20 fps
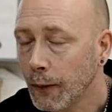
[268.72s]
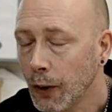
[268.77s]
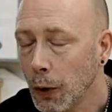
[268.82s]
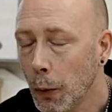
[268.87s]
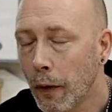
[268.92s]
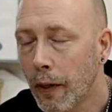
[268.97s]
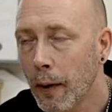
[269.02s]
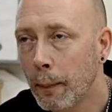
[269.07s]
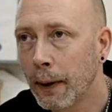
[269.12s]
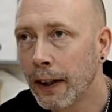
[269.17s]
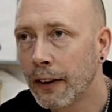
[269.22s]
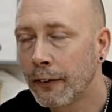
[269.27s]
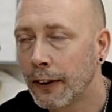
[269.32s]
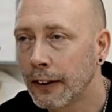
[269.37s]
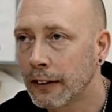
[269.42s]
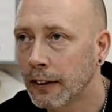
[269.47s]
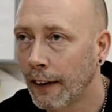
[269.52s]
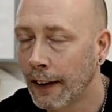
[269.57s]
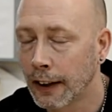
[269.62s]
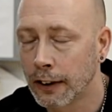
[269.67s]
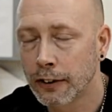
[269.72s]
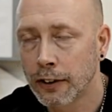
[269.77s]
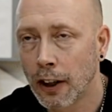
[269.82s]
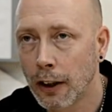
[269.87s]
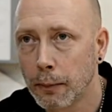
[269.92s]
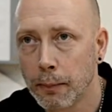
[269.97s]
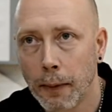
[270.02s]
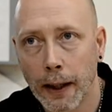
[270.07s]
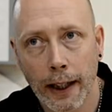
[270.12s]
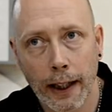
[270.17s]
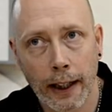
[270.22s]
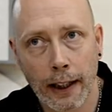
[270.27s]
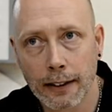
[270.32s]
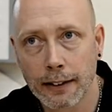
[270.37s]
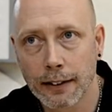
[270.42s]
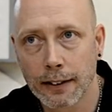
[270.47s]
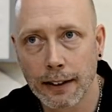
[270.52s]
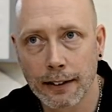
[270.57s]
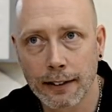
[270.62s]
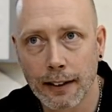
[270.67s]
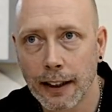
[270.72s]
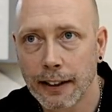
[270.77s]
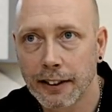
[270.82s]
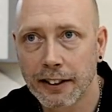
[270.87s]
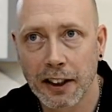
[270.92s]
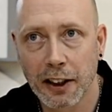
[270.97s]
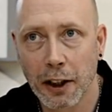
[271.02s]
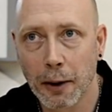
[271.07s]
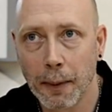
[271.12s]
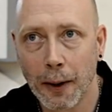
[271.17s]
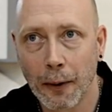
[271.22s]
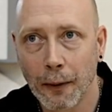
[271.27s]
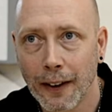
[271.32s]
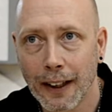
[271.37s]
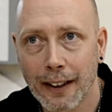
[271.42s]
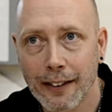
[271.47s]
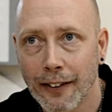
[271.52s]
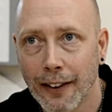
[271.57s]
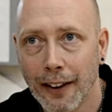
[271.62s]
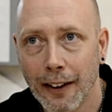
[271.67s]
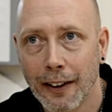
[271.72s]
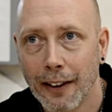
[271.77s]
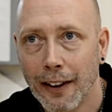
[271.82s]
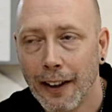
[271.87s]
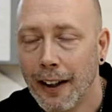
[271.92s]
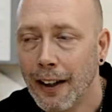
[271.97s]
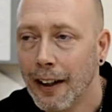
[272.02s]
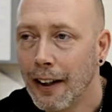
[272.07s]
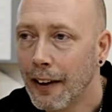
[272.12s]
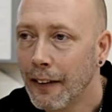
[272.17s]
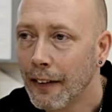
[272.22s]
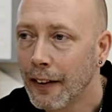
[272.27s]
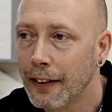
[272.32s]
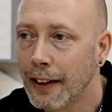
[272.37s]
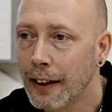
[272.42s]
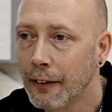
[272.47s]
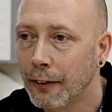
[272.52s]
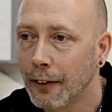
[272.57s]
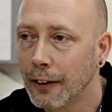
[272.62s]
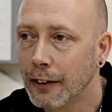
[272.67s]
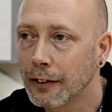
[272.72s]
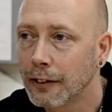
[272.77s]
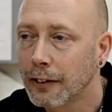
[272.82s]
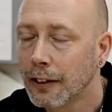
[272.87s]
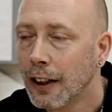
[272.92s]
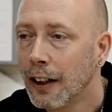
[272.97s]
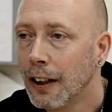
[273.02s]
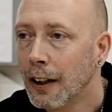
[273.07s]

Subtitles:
Other benefits are so many, it's listed them all. That's the difference.